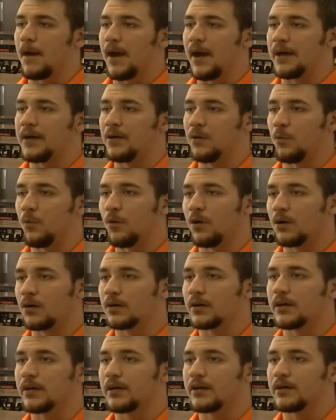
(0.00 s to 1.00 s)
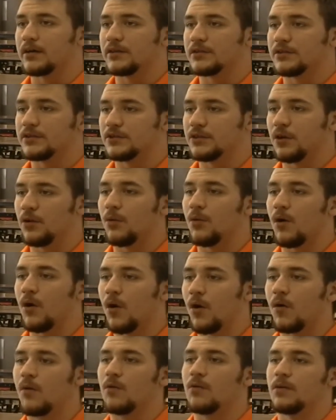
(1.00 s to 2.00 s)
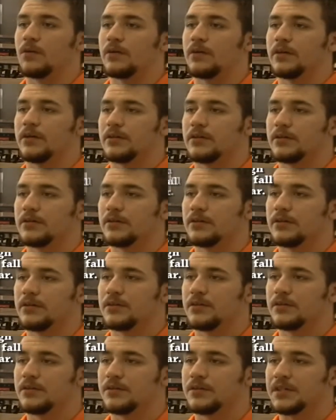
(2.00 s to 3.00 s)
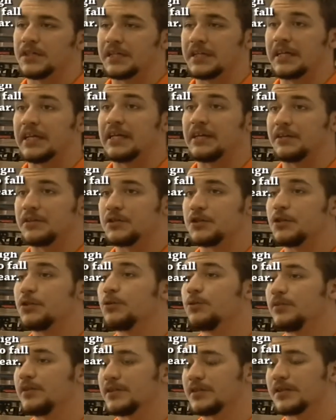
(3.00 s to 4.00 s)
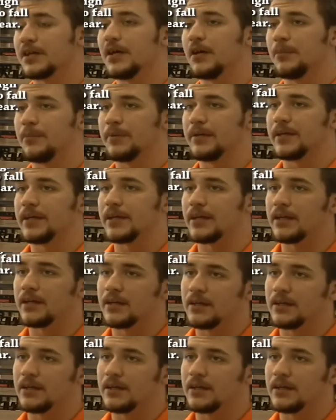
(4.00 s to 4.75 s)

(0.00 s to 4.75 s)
I had to work so hard to get to this company.